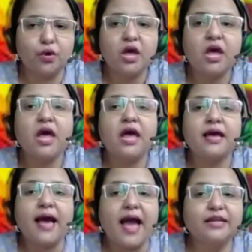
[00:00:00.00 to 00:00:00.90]
So,
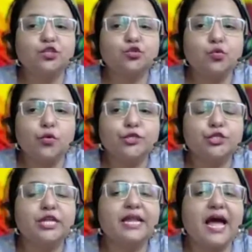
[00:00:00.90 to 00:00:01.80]
and
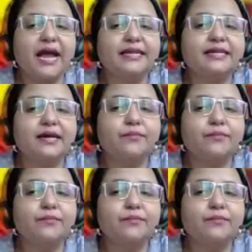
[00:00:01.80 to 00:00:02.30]
social